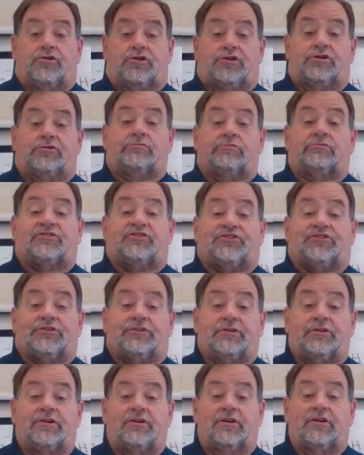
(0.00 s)

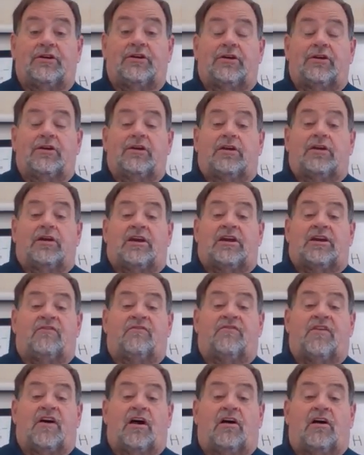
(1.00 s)
notes,
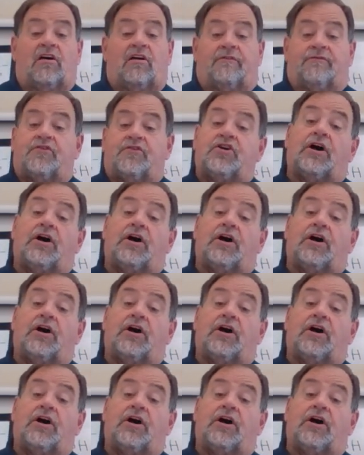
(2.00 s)
involve